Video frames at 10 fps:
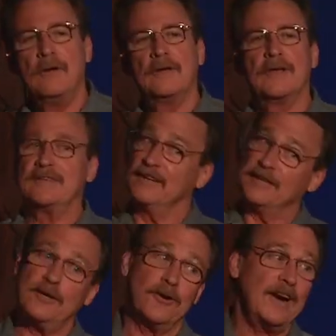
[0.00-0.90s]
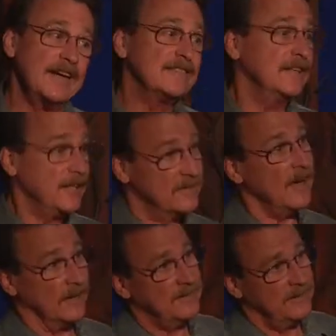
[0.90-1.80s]
It's not the horizon, it's
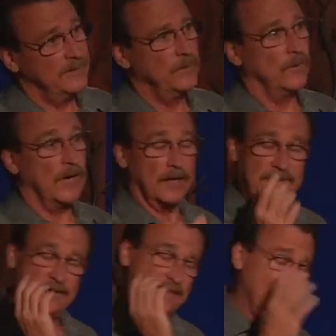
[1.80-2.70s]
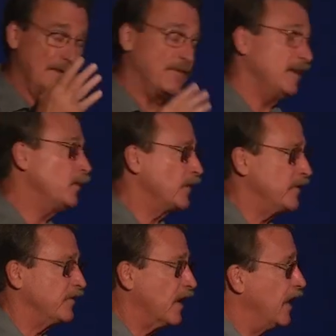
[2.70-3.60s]
us. Well, it's the same thing with the
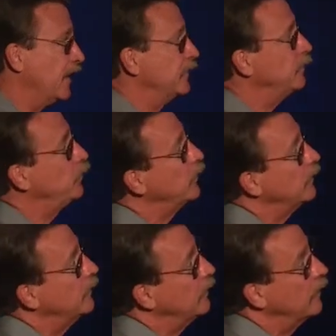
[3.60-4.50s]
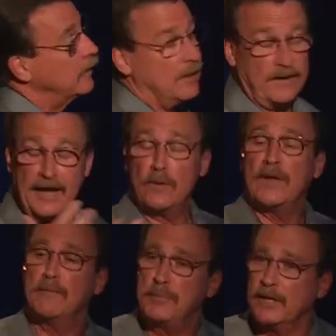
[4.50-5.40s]
sky. And now we
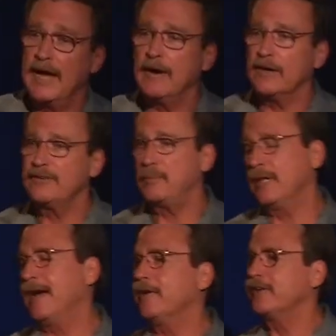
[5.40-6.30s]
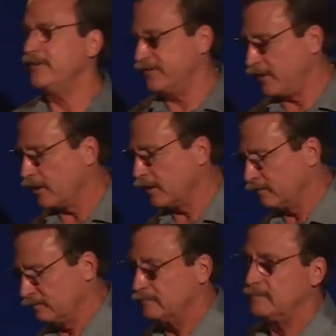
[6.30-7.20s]
have Polaris. Polaris is our
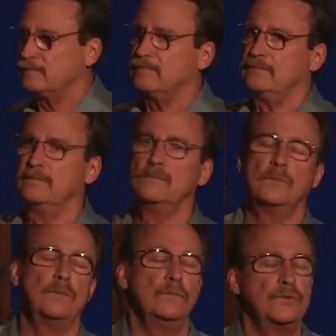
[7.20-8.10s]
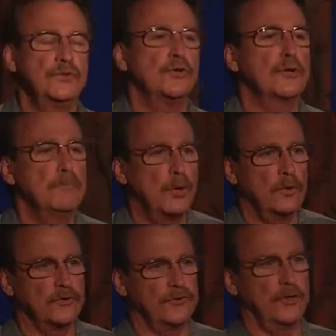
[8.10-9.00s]

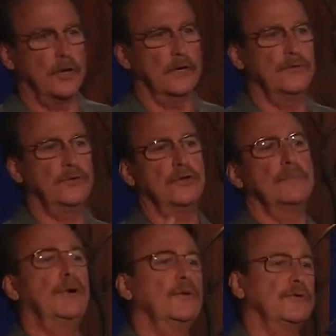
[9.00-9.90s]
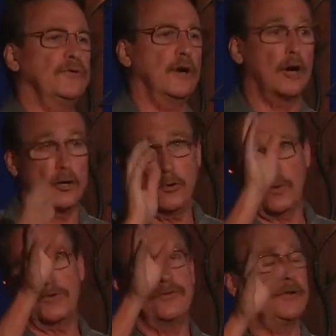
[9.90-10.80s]
circumpolar star. Circumpolar star, our
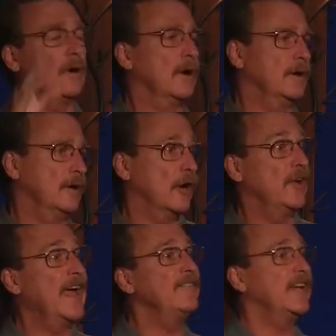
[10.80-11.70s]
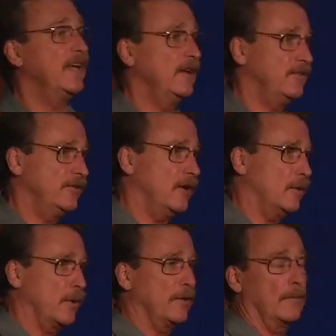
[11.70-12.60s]
North Star, our navigating star,
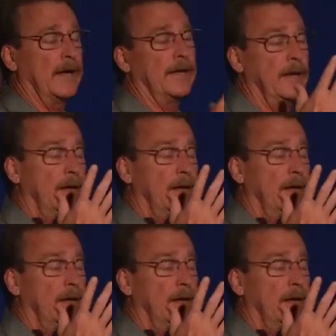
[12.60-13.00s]
whether by